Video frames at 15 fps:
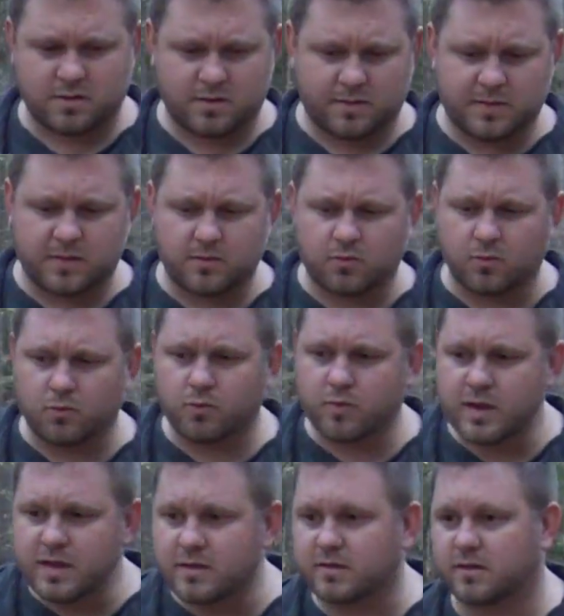I mean, there's a
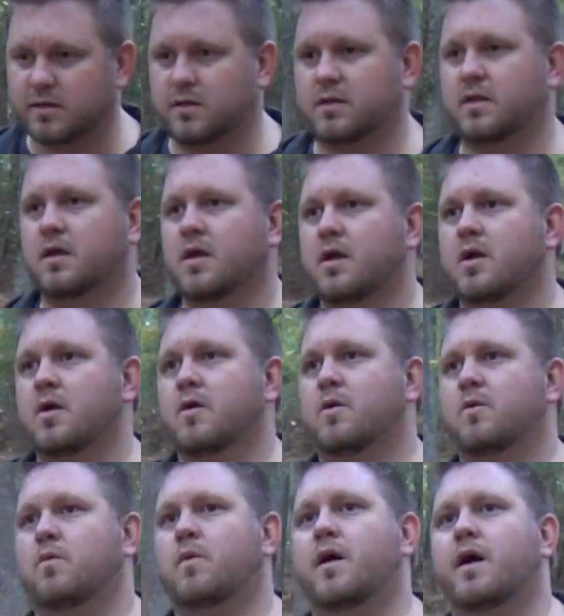reason
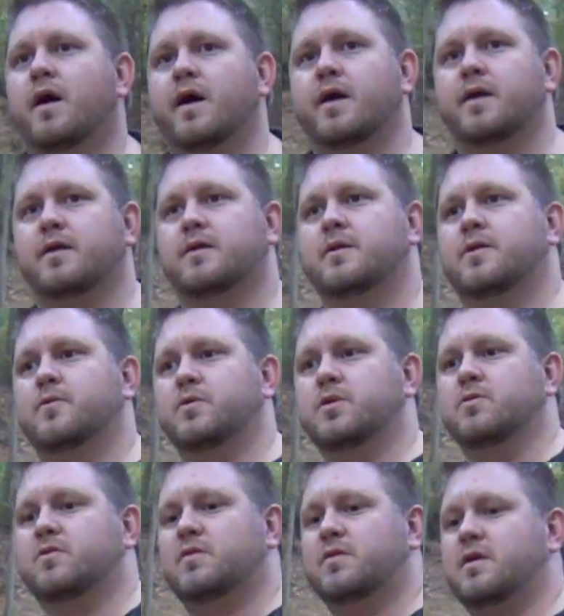why,
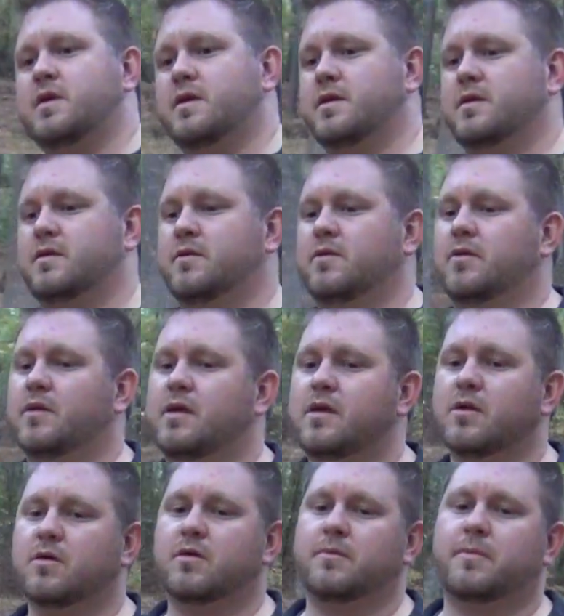when you
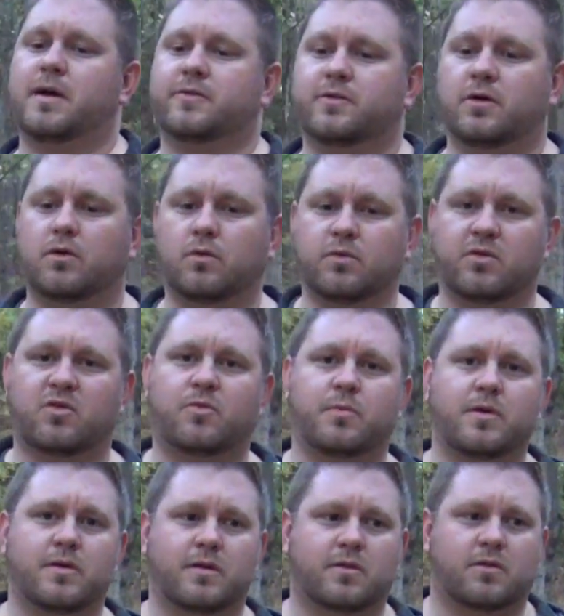hear about the Holy
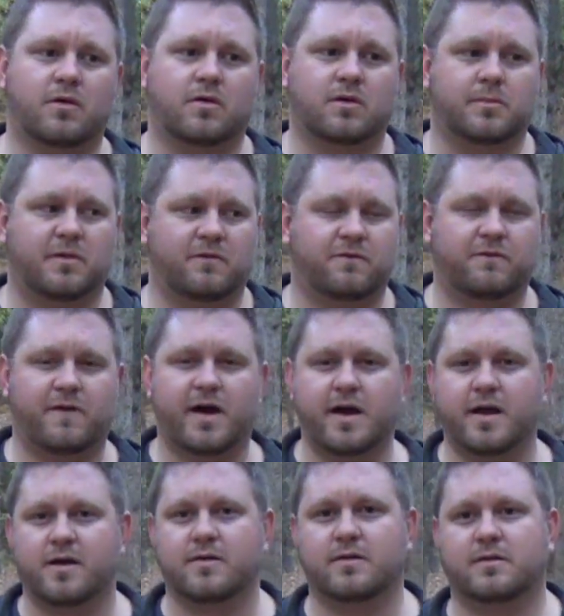Spirit, it's talking about
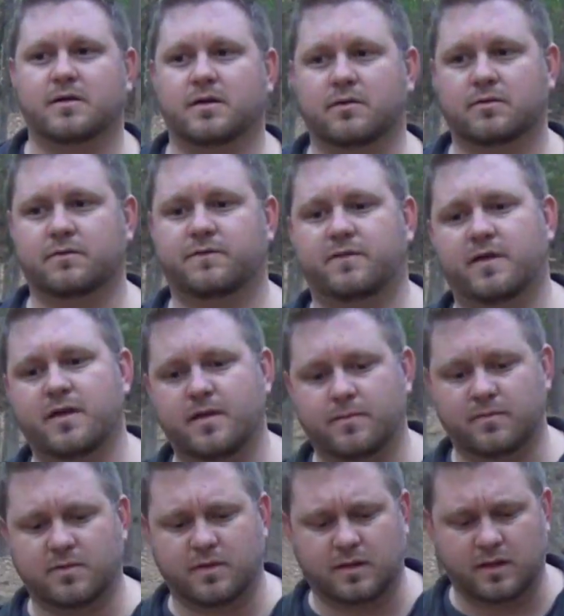fire and tongues of
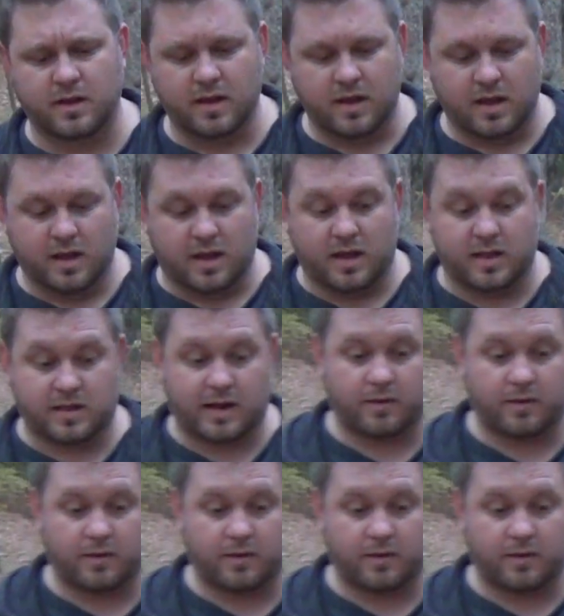flames, and